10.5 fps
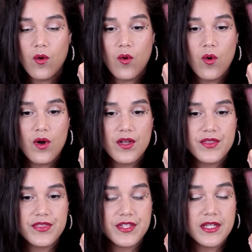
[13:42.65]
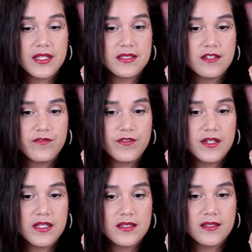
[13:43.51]
all the
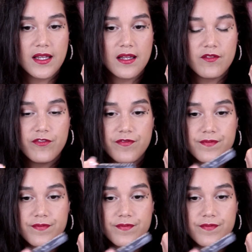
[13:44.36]
different like